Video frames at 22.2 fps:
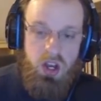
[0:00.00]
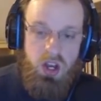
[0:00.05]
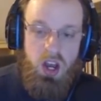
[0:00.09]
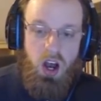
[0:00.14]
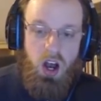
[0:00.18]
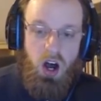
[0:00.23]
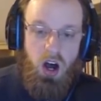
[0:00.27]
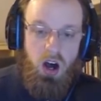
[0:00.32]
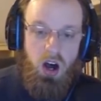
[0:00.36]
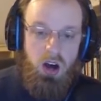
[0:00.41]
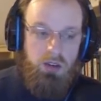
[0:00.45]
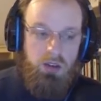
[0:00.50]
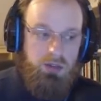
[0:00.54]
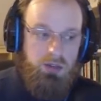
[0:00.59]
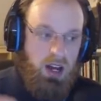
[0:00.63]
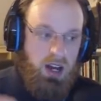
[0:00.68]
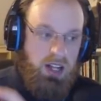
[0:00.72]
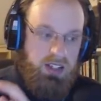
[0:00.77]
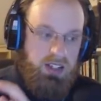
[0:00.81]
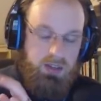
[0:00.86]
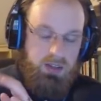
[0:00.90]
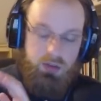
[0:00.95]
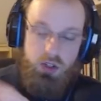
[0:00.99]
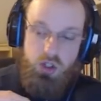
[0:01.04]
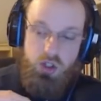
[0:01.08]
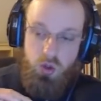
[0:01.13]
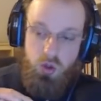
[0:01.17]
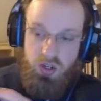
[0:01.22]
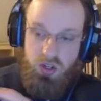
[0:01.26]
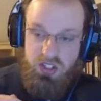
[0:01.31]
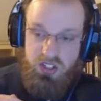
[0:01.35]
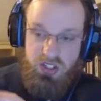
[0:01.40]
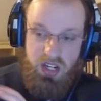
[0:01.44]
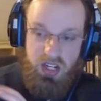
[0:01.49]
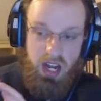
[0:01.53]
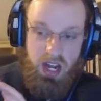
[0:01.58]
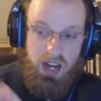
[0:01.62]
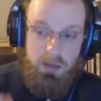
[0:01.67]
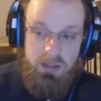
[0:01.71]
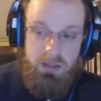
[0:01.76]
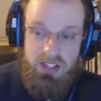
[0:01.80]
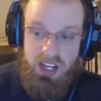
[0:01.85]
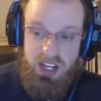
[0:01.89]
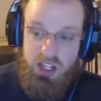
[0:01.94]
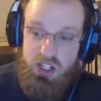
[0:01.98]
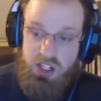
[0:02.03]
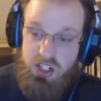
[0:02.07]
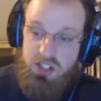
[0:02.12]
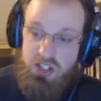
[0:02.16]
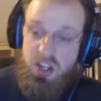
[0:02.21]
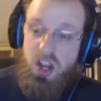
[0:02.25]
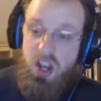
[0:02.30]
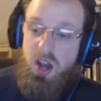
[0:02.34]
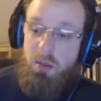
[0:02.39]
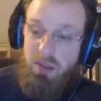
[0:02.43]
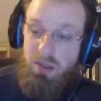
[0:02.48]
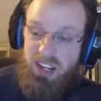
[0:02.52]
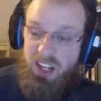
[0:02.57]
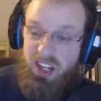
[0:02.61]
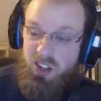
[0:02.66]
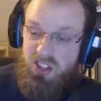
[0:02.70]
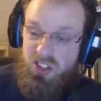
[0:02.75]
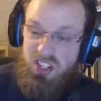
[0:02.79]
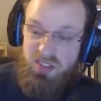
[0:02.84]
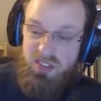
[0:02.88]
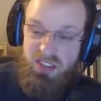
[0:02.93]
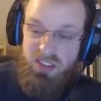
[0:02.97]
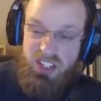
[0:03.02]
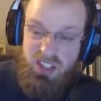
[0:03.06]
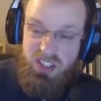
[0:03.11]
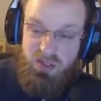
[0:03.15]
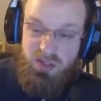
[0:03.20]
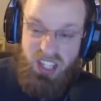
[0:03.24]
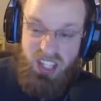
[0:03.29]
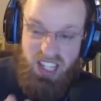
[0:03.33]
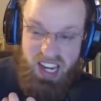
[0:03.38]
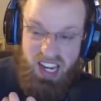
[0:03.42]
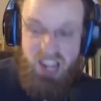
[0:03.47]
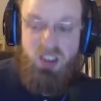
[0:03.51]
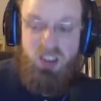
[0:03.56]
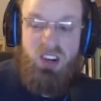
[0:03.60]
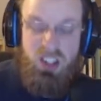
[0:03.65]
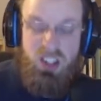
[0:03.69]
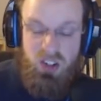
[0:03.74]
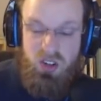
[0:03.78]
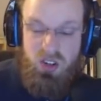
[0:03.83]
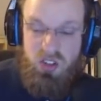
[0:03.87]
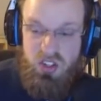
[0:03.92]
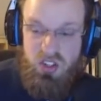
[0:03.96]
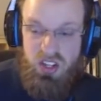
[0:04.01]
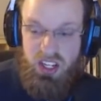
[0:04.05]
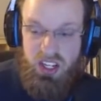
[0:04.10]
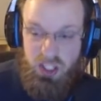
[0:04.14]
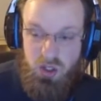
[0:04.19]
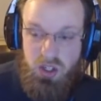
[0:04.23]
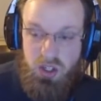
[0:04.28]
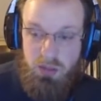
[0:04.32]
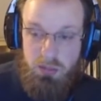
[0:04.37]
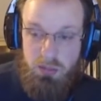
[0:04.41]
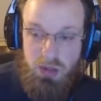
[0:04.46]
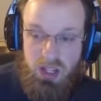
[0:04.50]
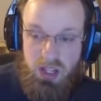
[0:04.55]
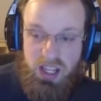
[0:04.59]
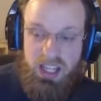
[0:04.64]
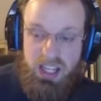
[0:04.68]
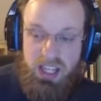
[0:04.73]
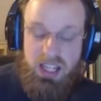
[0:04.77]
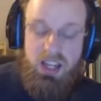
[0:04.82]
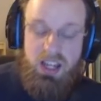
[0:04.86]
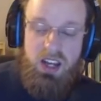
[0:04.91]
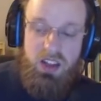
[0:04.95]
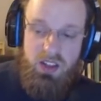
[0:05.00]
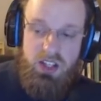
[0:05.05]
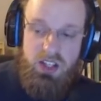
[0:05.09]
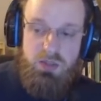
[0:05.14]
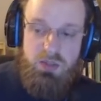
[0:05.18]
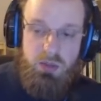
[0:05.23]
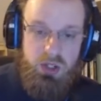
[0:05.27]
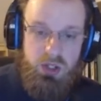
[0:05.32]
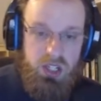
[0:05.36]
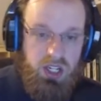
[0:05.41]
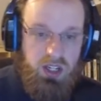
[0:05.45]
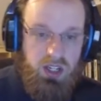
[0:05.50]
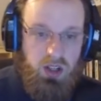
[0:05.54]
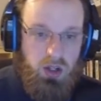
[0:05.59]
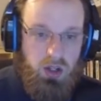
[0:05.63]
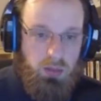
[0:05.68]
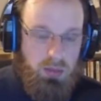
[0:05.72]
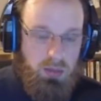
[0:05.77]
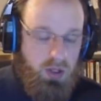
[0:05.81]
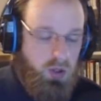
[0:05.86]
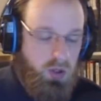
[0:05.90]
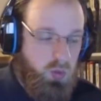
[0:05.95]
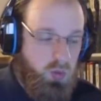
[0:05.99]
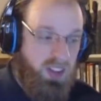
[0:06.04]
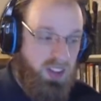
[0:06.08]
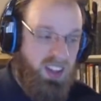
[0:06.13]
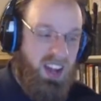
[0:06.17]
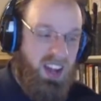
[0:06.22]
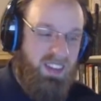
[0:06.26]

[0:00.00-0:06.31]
of different choices and itemizations, but here's even different characters that you can play this particular build with.